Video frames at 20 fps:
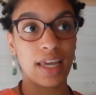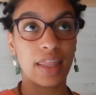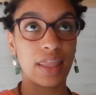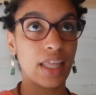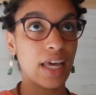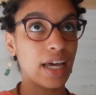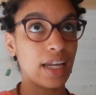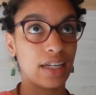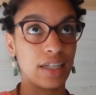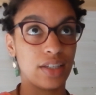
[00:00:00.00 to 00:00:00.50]
And
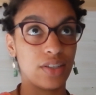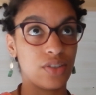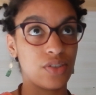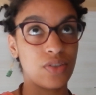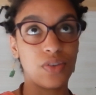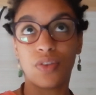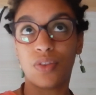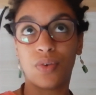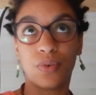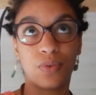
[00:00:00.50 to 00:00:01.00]
that
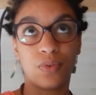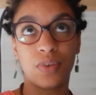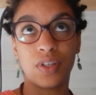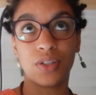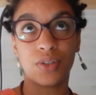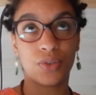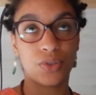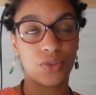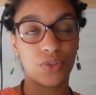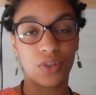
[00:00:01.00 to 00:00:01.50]
is the
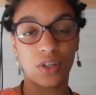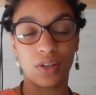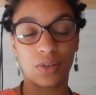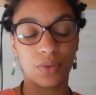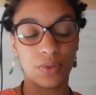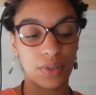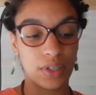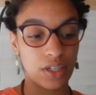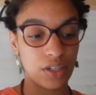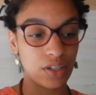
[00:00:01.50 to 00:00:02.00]
real
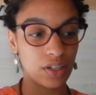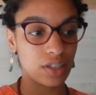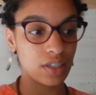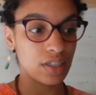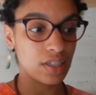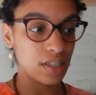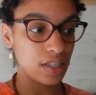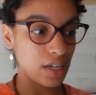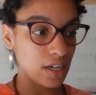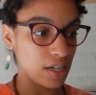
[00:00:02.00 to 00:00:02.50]
struggle here,
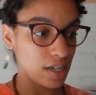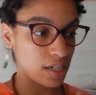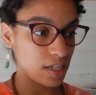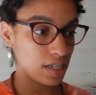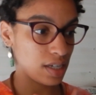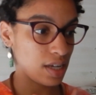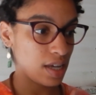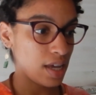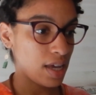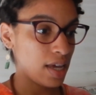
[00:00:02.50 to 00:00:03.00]
is
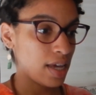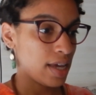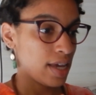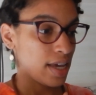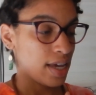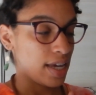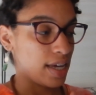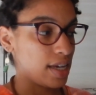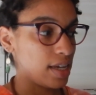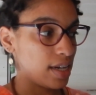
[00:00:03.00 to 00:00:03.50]
that
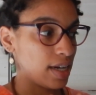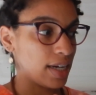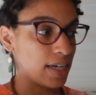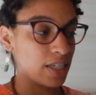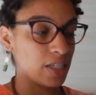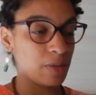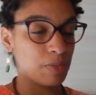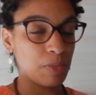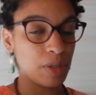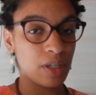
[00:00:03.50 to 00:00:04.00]
it
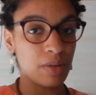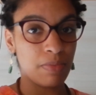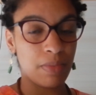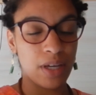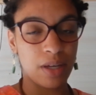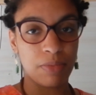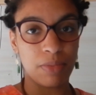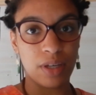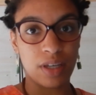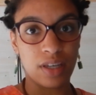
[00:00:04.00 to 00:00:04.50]
has been
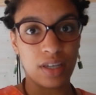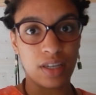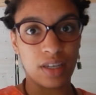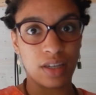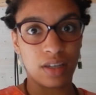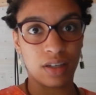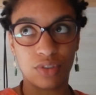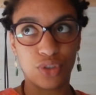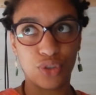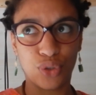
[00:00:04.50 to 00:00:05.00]

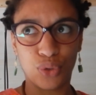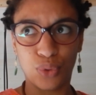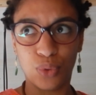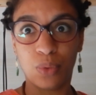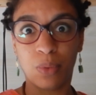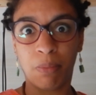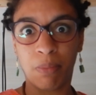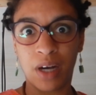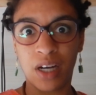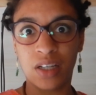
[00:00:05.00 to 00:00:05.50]
maybe
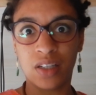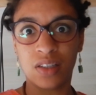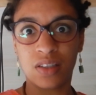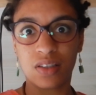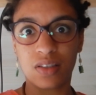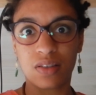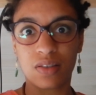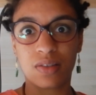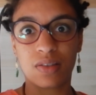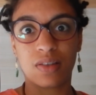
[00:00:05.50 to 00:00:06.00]
2
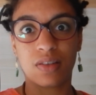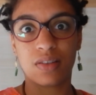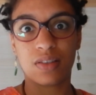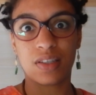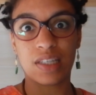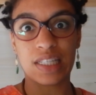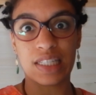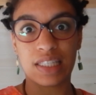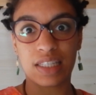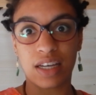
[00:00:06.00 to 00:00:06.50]
months
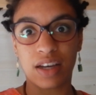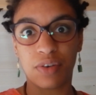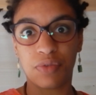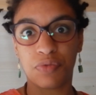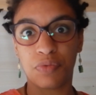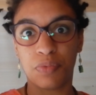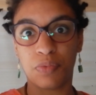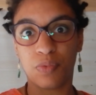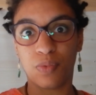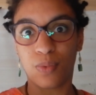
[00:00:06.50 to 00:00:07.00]
since I've
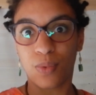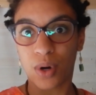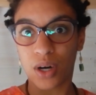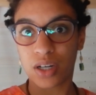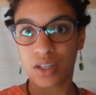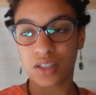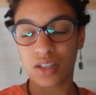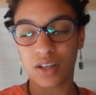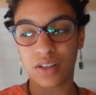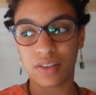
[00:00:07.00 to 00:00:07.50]

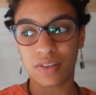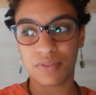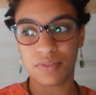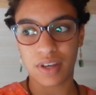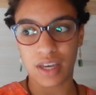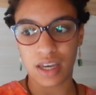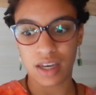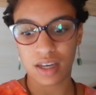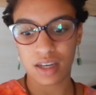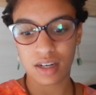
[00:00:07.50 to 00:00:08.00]
worked on the
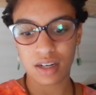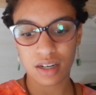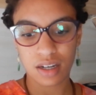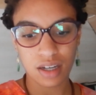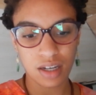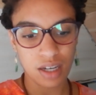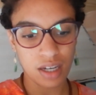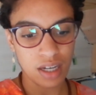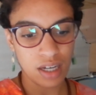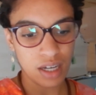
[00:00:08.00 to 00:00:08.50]
van.